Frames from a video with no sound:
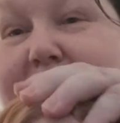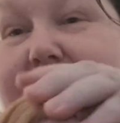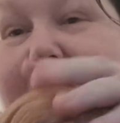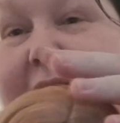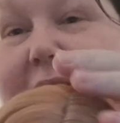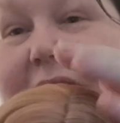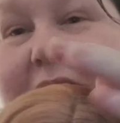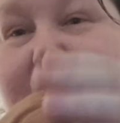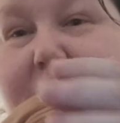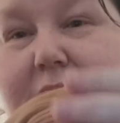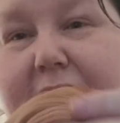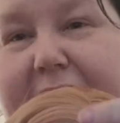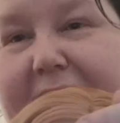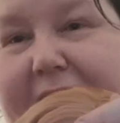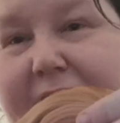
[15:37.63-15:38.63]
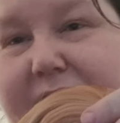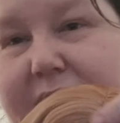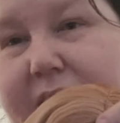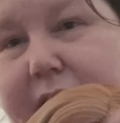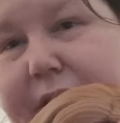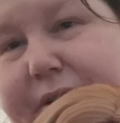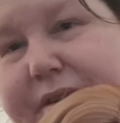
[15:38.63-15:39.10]
but I need to
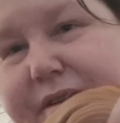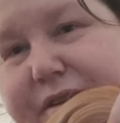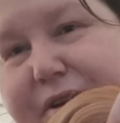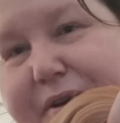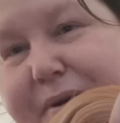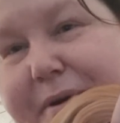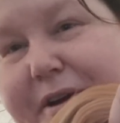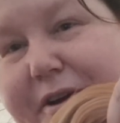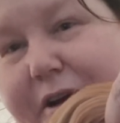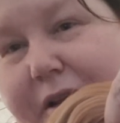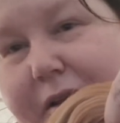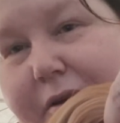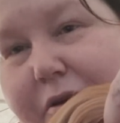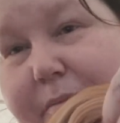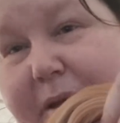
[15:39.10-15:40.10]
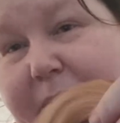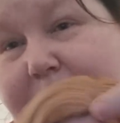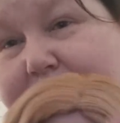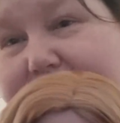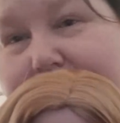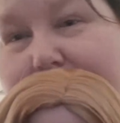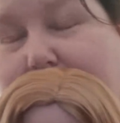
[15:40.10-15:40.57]
get to know her a little bit
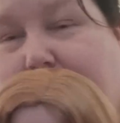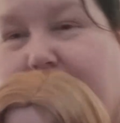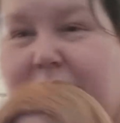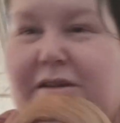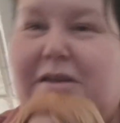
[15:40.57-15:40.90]
better.